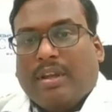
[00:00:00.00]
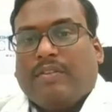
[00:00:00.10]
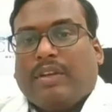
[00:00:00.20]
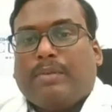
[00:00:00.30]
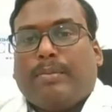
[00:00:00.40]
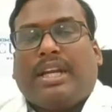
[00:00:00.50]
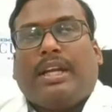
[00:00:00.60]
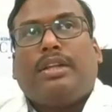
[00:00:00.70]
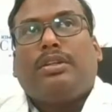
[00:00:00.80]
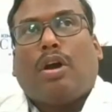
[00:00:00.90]
We can
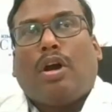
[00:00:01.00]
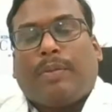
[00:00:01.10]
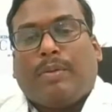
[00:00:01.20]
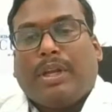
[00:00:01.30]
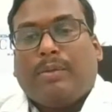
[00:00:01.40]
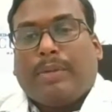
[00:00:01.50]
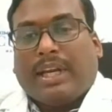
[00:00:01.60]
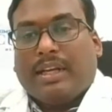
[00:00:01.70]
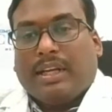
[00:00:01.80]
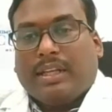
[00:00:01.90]
maintain the optimal
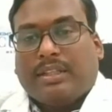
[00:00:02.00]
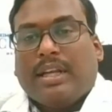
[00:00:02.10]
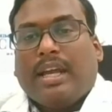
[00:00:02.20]
brain health